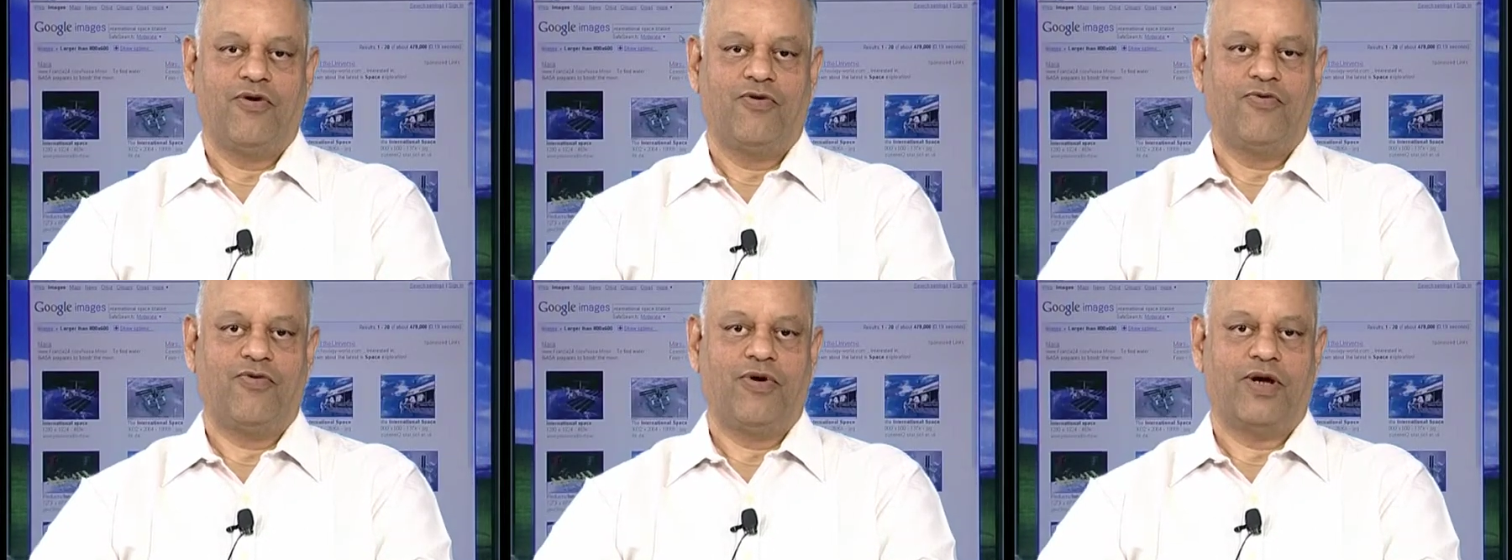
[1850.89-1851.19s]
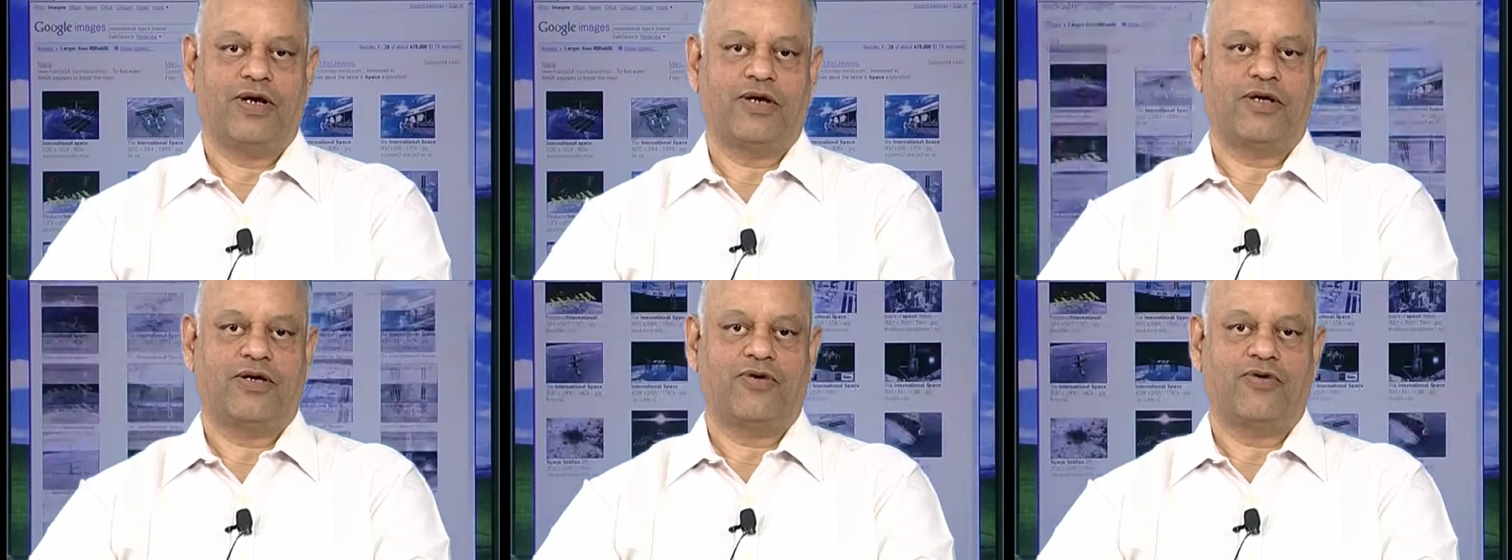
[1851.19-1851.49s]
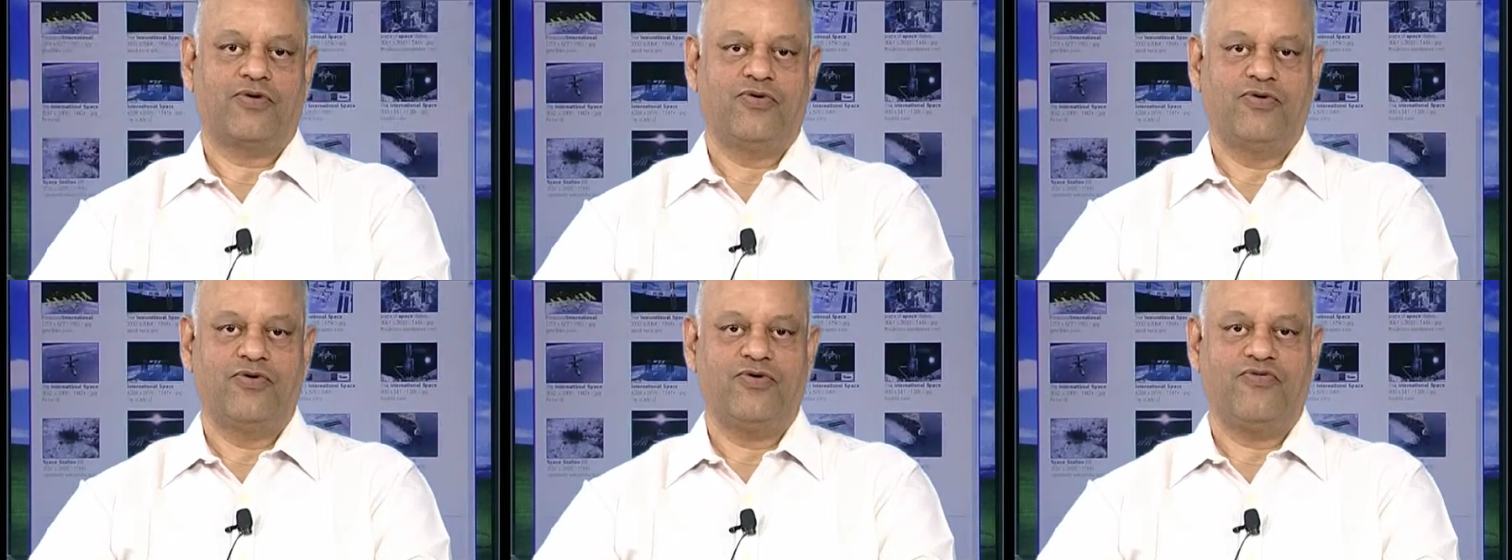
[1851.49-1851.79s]
One
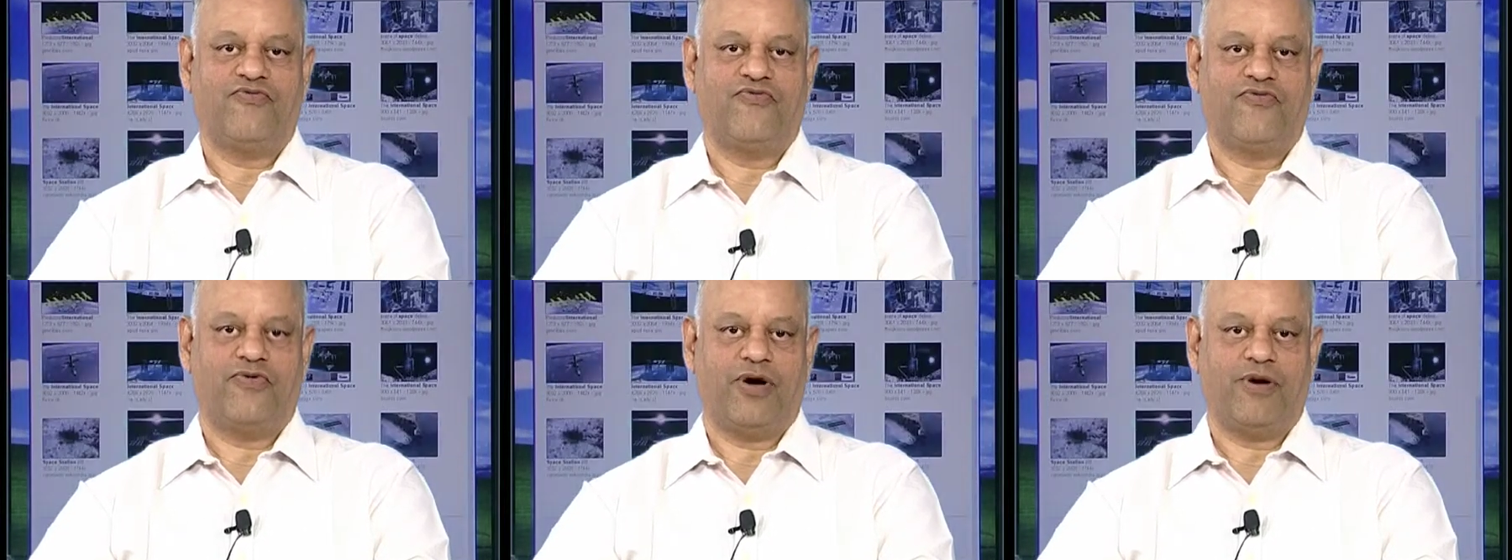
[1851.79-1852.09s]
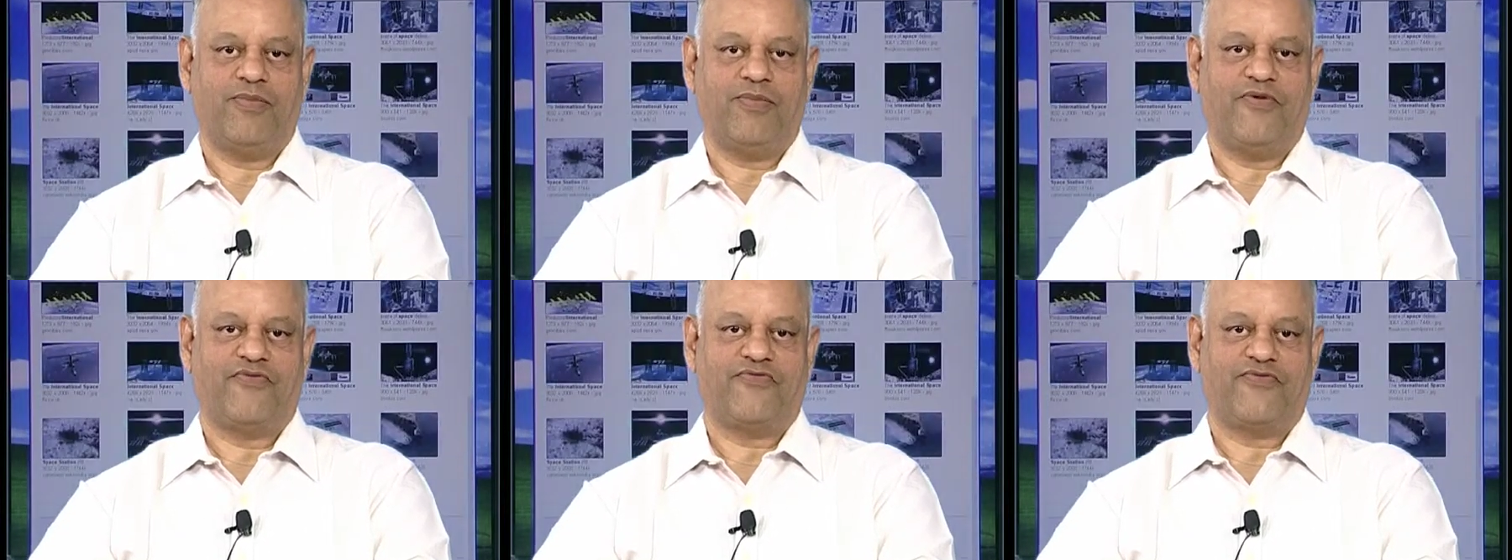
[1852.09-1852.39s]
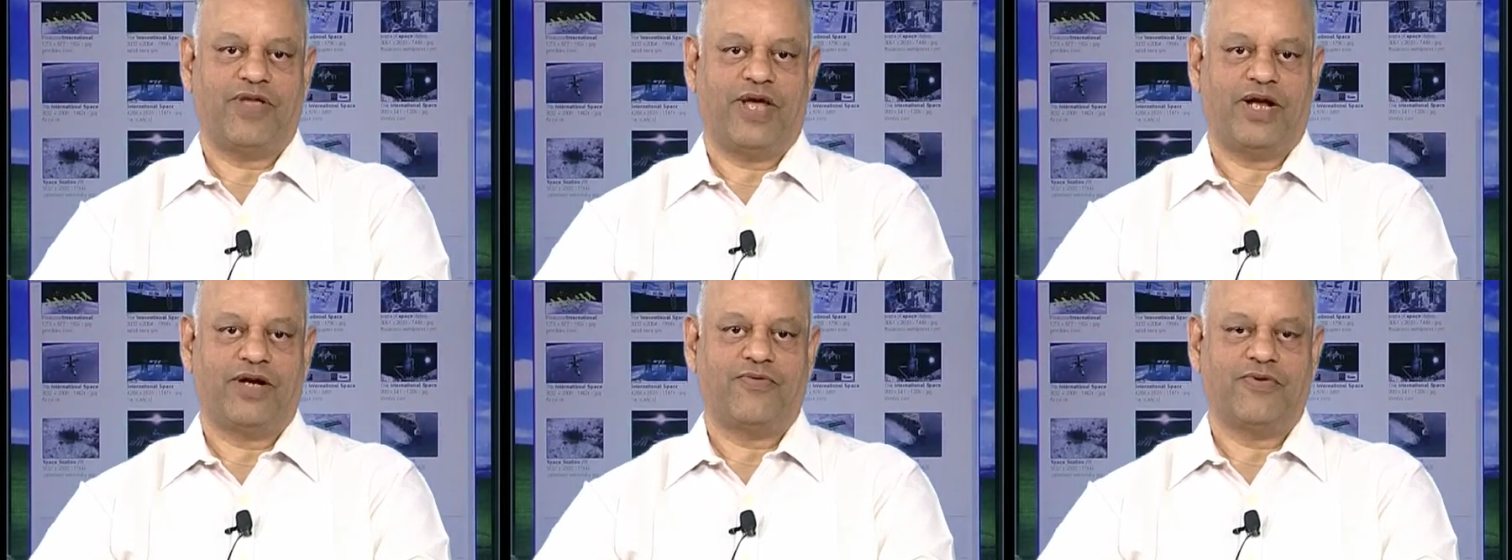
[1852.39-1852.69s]
crude form of
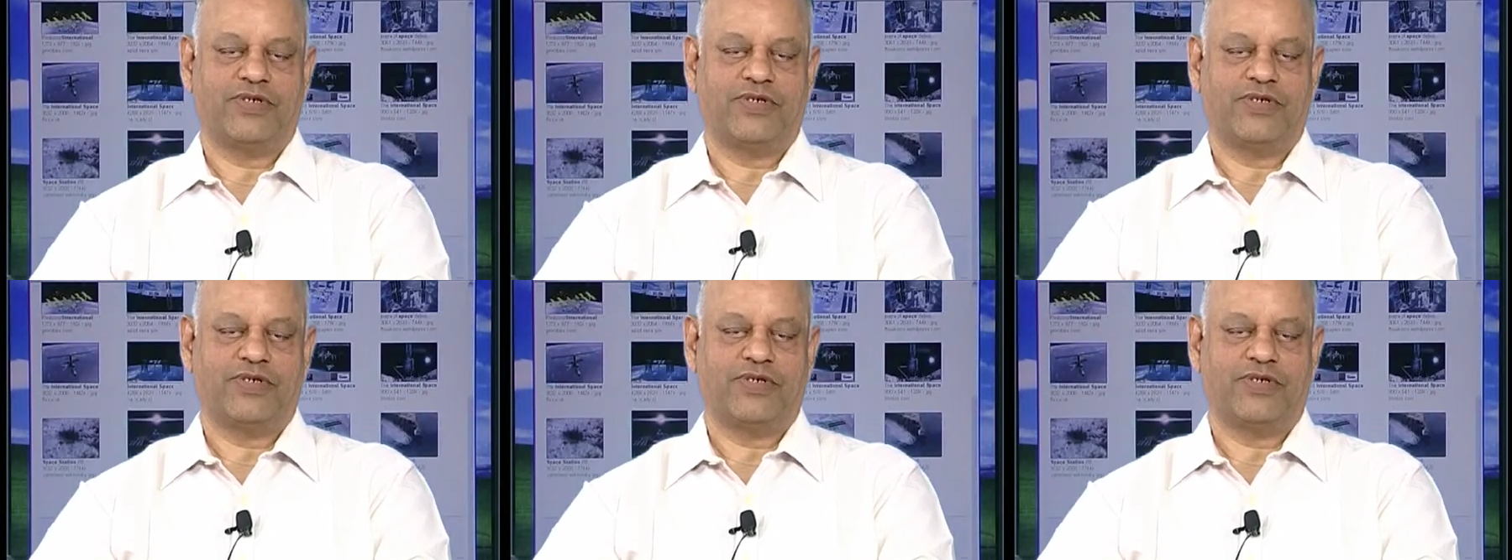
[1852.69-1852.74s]
that,